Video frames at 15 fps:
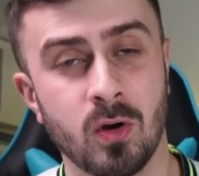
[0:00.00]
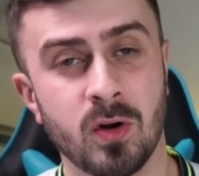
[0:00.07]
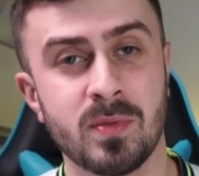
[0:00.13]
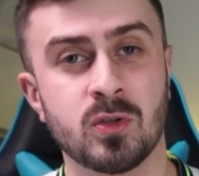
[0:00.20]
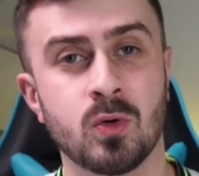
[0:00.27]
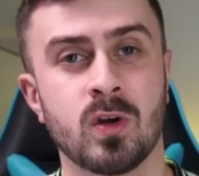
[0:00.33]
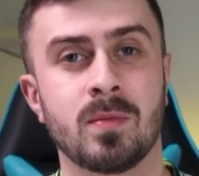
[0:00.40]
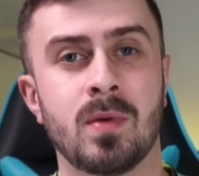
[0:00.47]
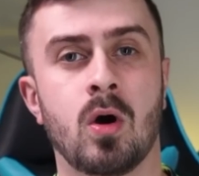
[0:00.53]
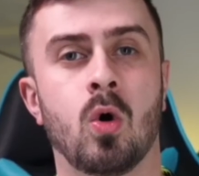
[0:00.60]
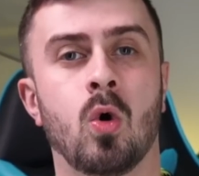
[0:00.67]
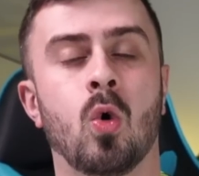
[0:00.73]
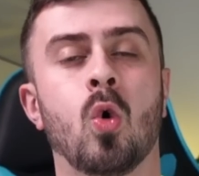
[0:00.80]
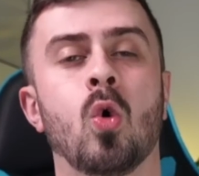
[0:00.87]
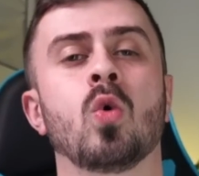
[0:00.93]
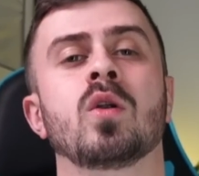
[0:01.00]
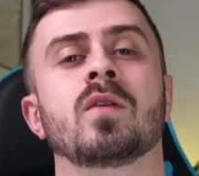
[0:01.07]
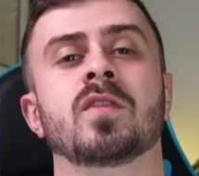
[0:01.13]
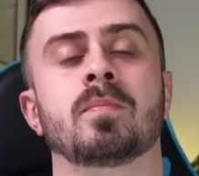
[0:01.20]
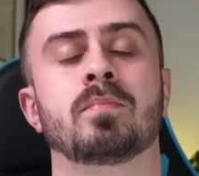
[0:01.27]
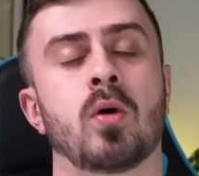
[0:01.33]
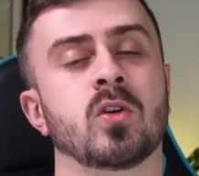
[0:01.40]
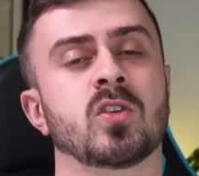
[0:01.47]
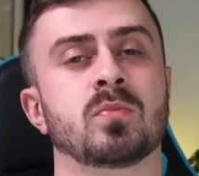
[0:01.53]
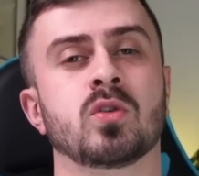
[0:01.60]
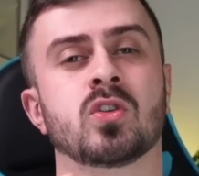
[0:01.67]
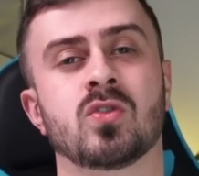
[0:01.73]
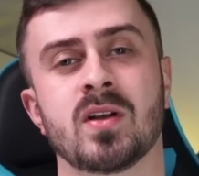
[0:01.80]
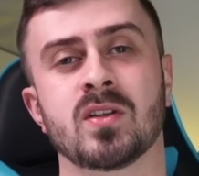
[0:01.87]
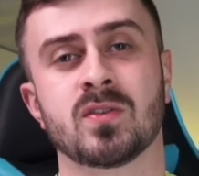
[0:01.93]
I'm going to be talking about all of the
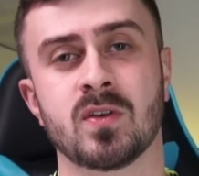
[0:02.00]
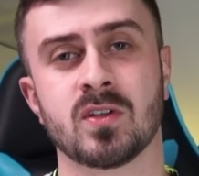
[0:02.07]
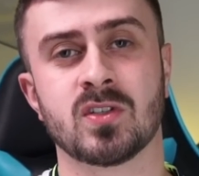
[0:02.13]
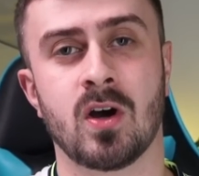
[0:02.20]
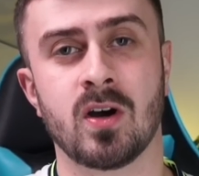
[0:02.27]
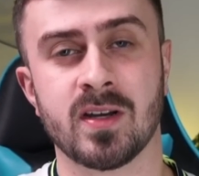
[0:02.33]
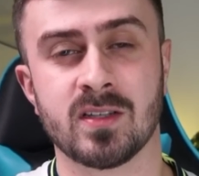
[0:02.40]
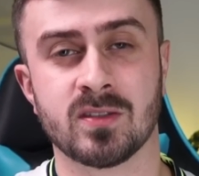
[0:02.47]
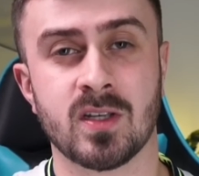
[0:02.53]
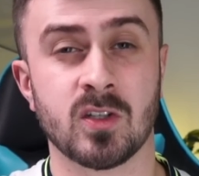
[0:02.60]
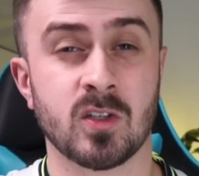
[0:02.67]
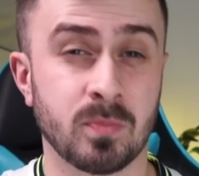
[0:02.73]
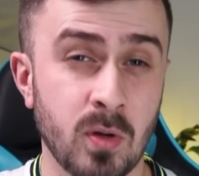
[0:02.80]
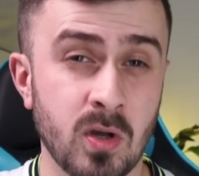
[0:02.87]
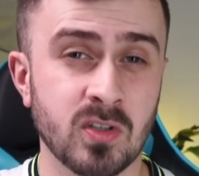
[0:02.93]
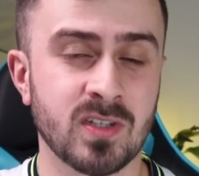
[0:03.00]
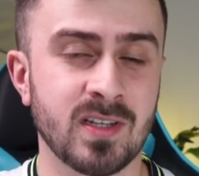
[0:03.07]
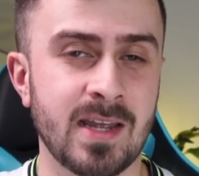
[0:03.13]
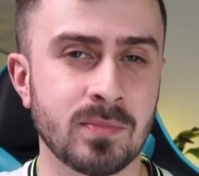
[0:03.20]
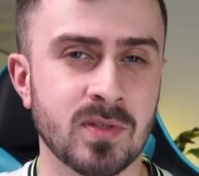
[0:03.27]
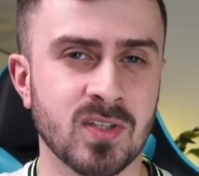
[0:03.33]
possible transfer targets that Spurs could aim to